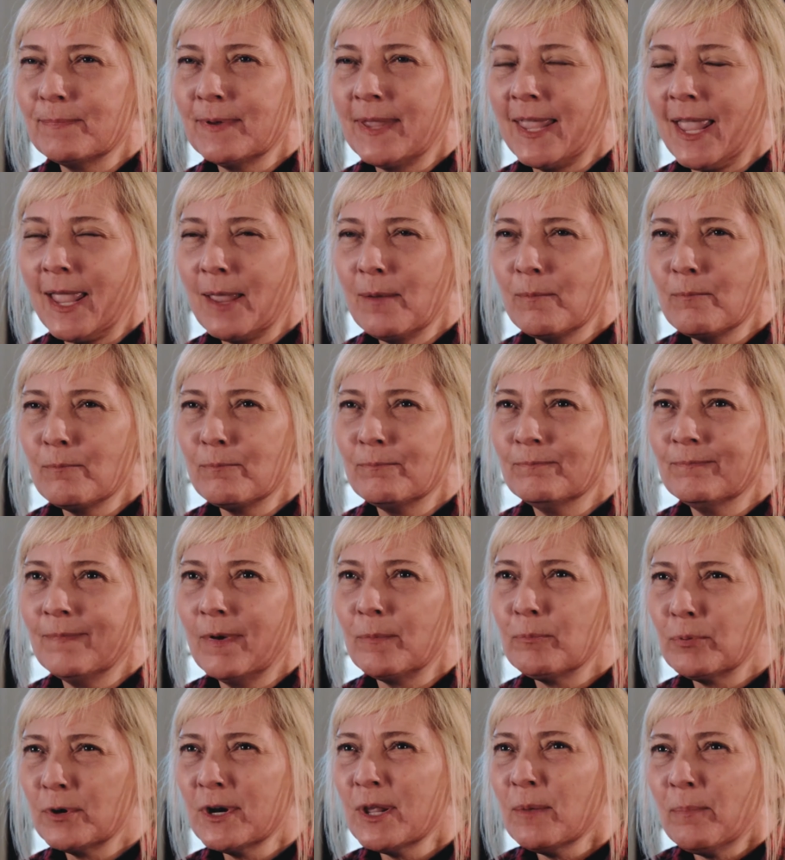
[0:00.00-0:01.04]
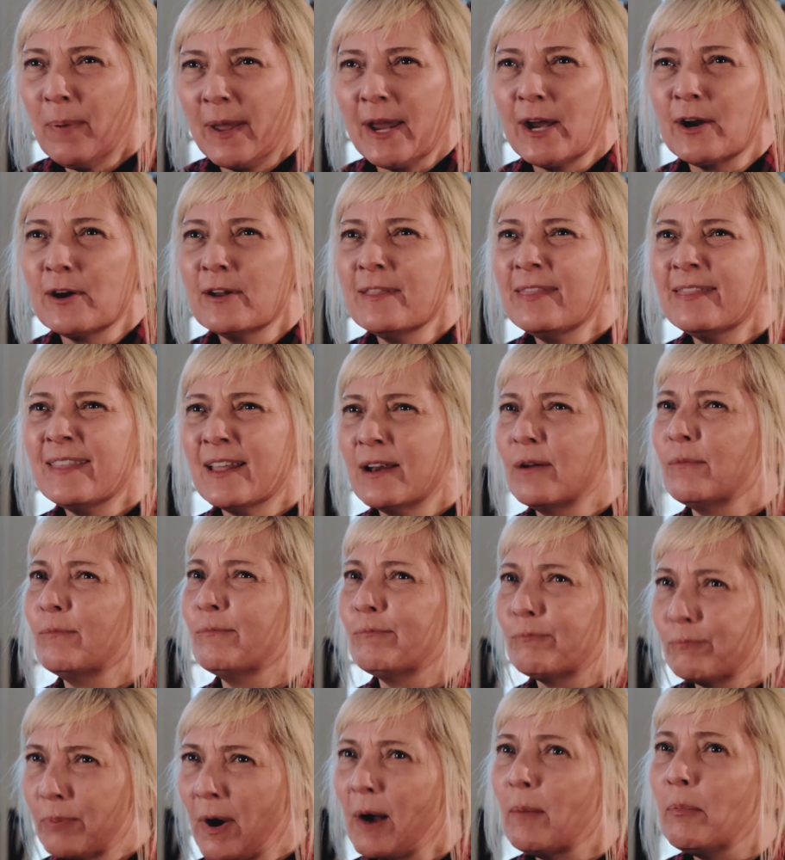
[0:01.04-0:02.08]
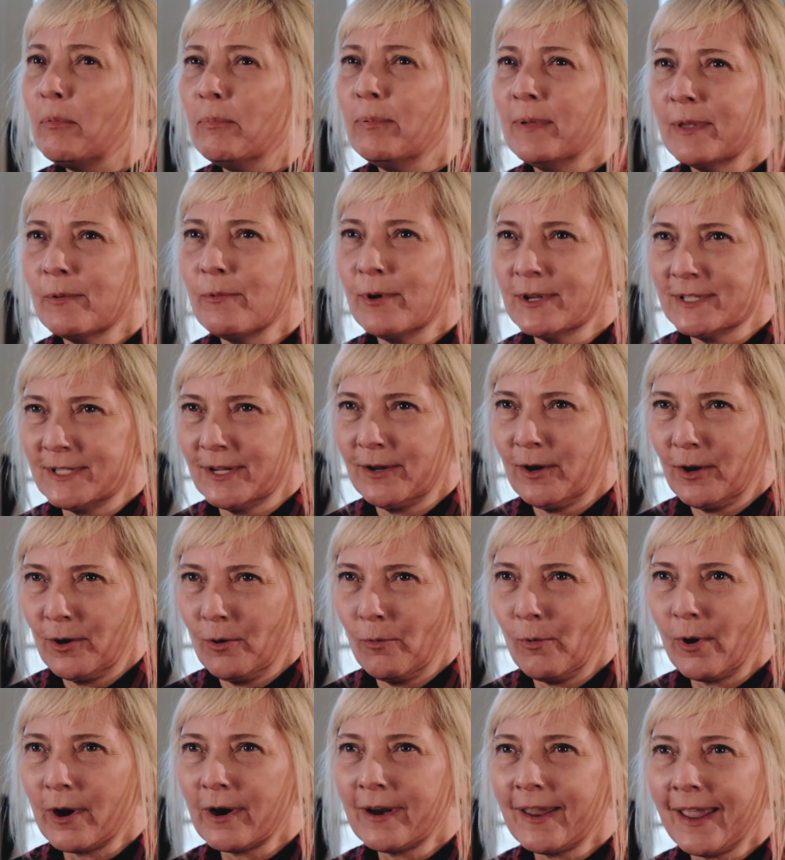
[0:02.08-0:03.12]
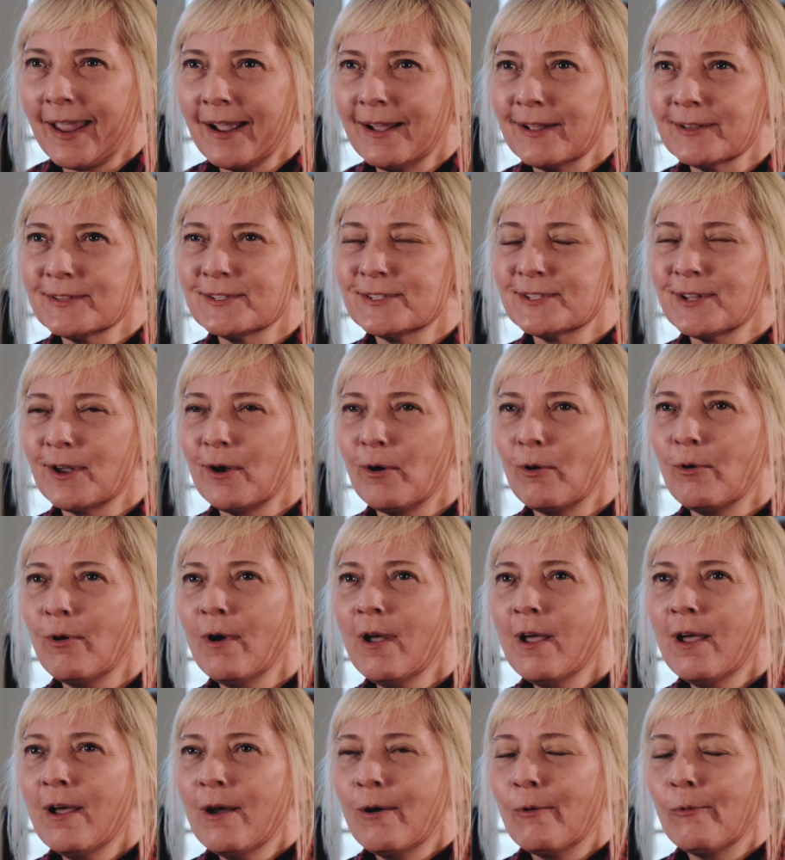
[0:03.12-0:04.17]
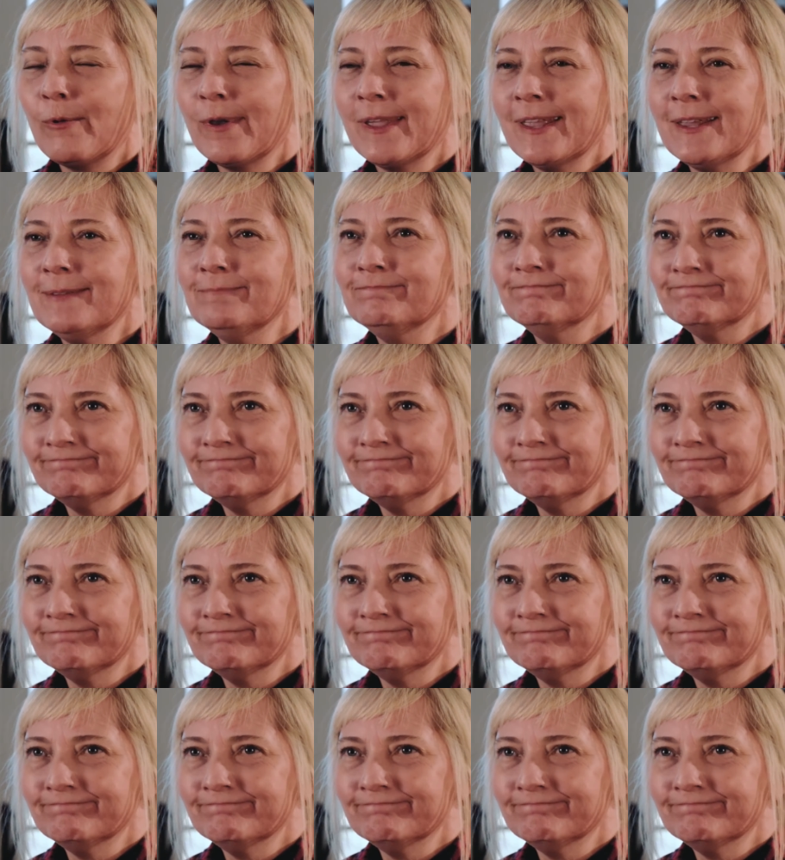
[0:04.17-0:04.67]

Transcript: became pretty apparent that it probably wasn't going to work out. So we